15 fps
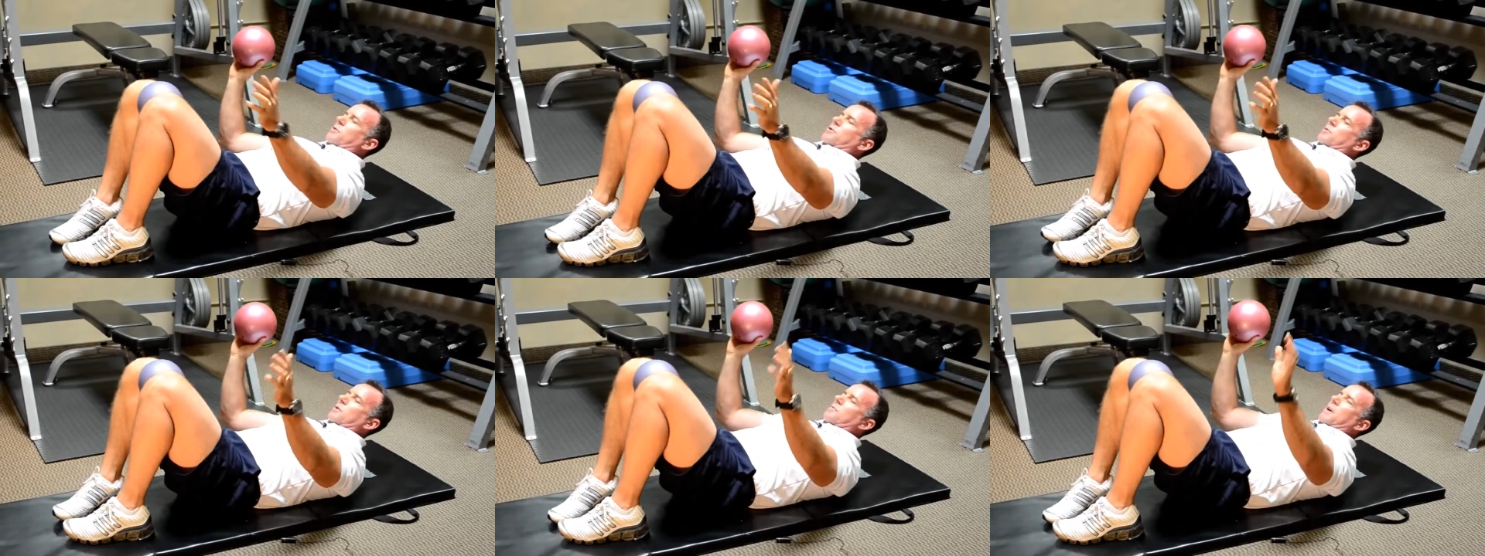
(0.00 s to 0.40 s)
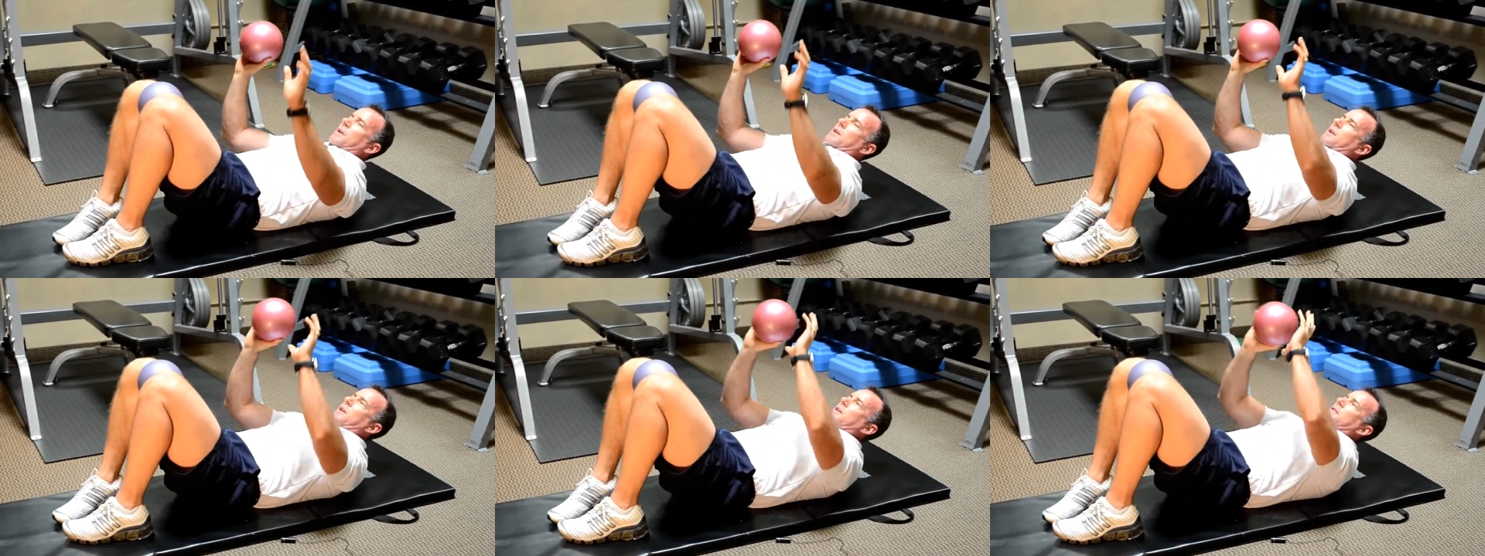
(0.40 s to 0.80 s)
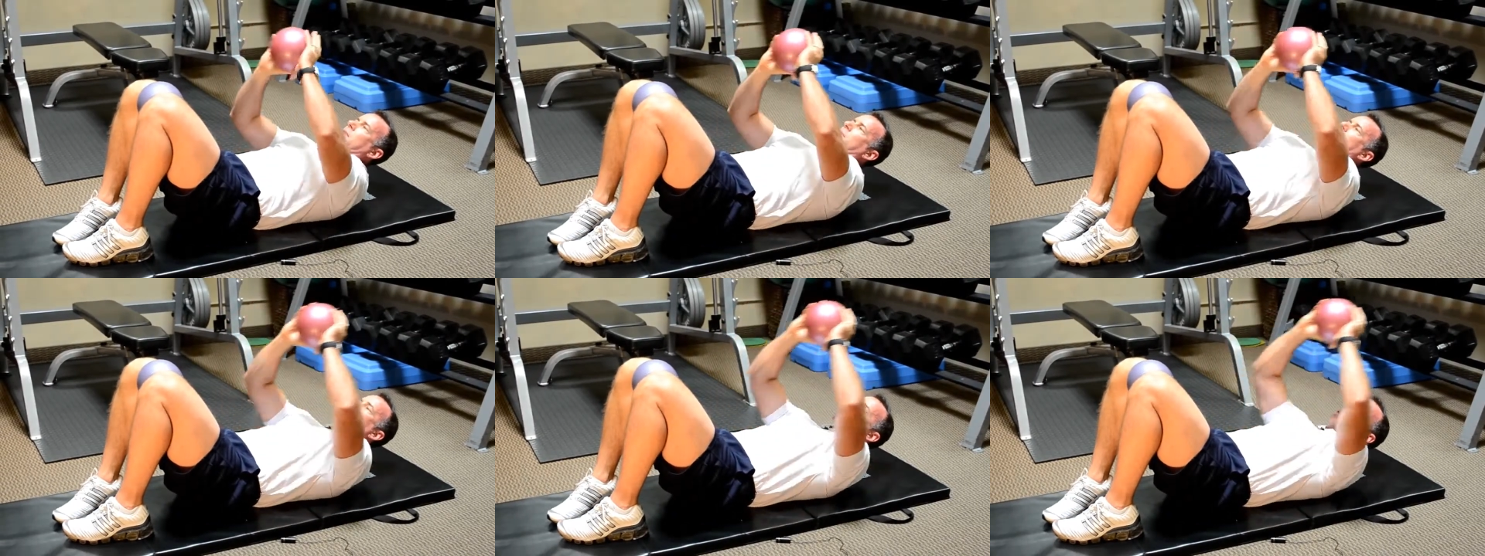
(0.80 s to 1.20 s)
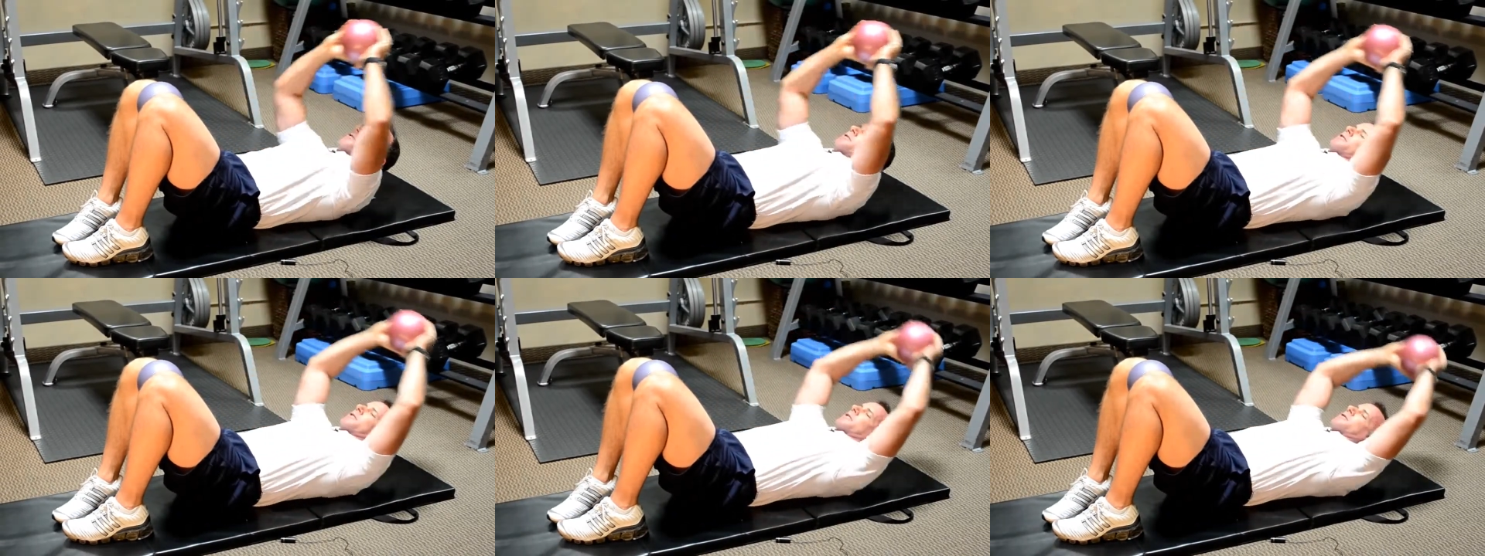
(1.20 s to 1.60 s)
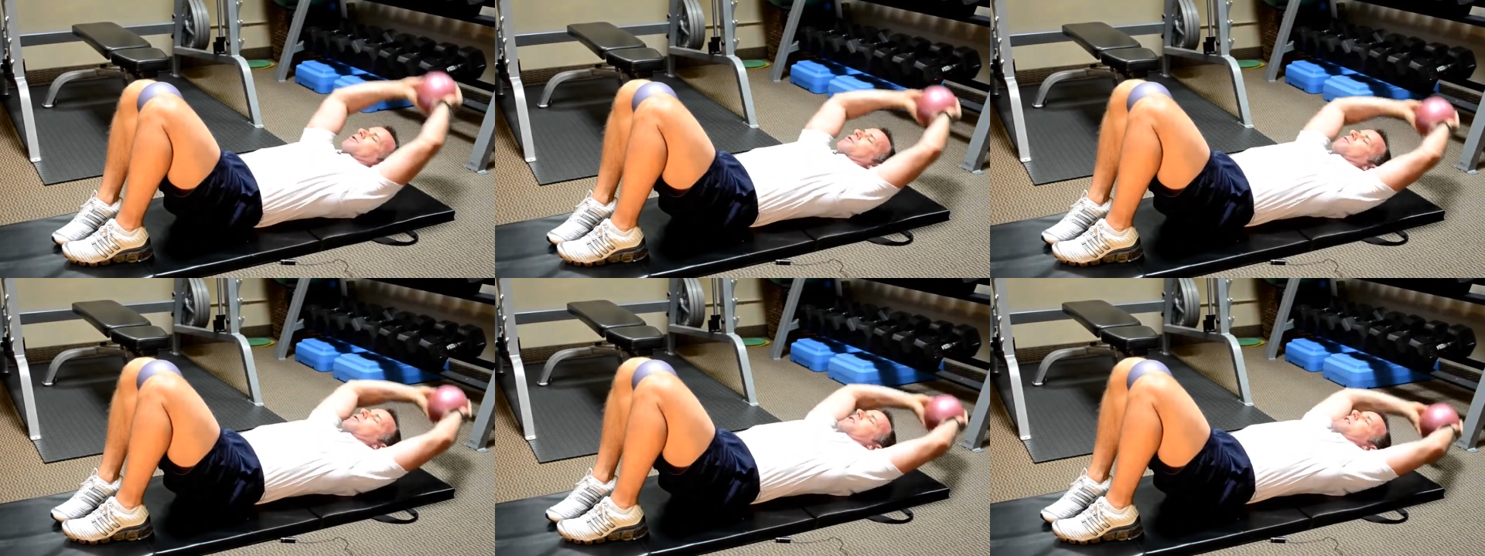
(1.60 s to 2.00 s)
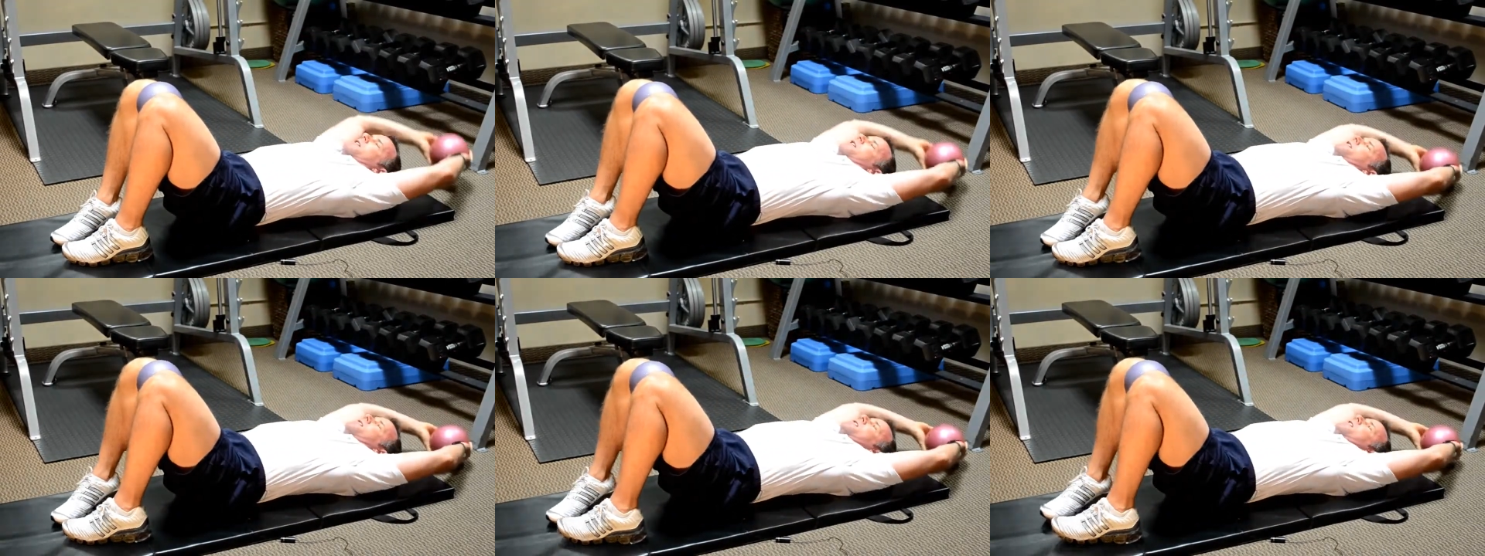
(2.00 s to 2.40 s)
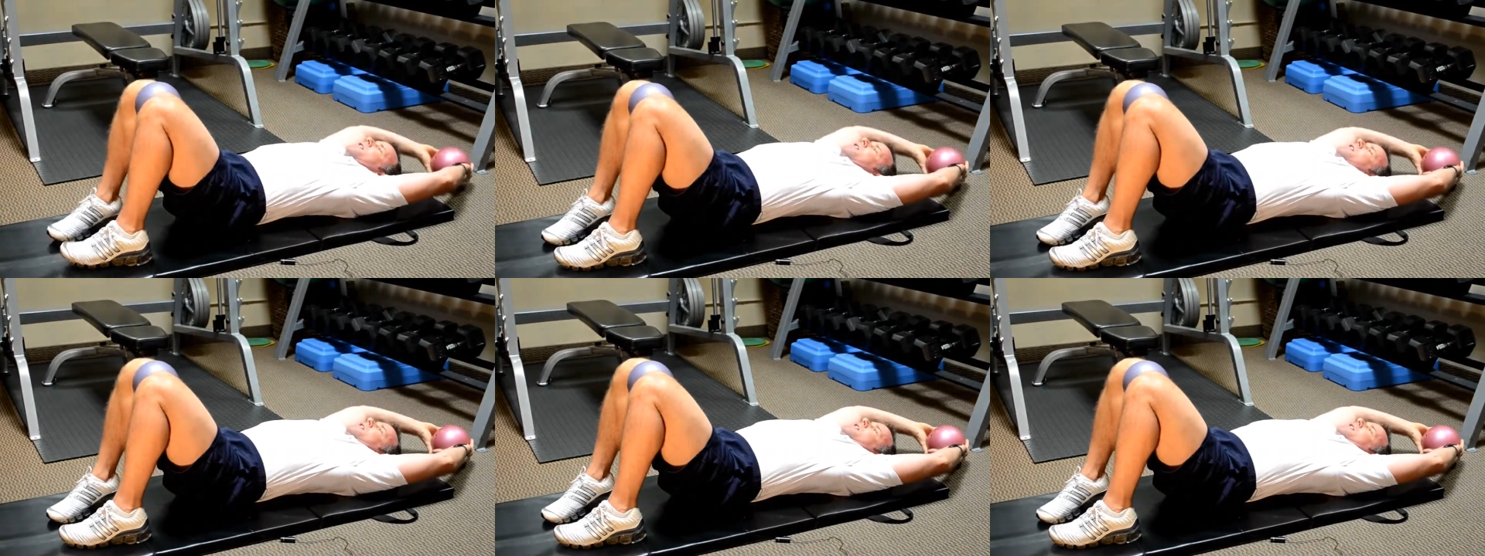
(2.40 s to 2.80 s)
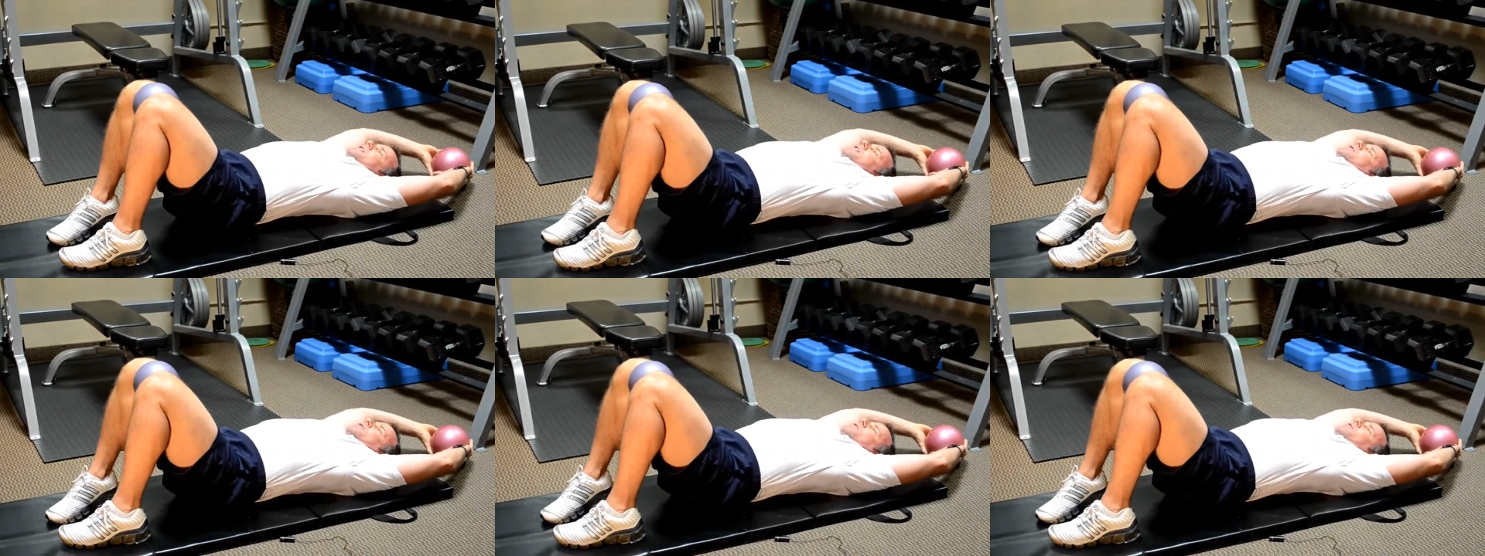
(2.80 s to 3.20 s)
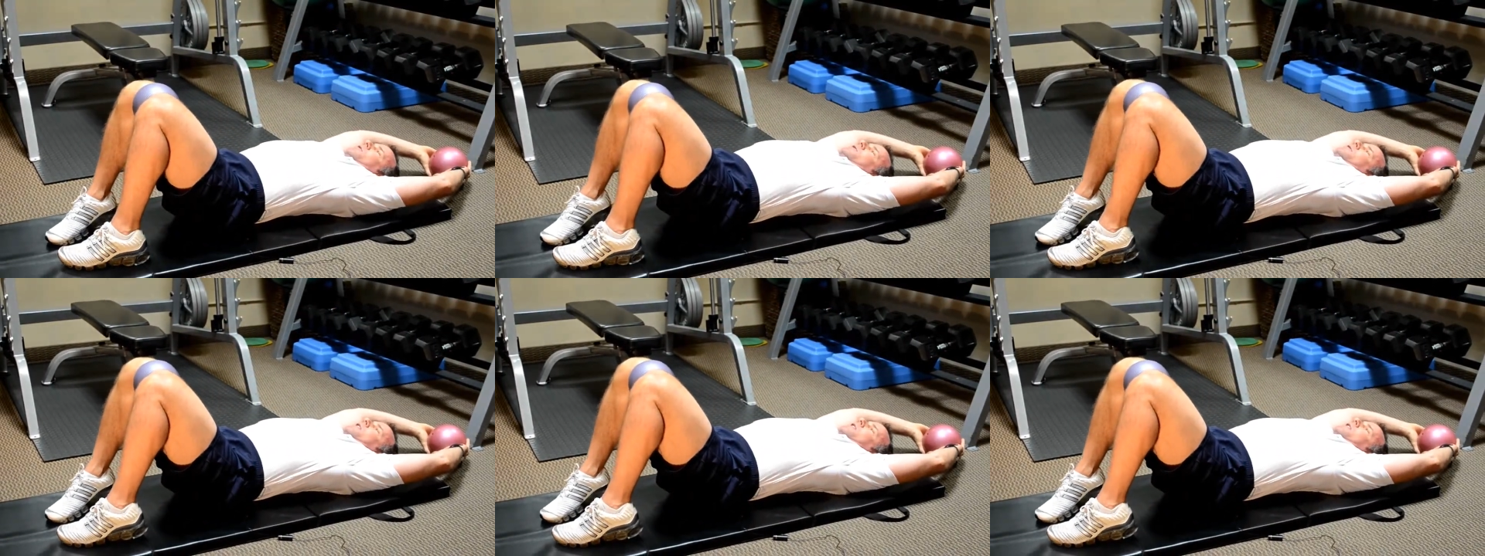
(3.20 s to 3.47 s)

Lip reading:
(no speaker visible)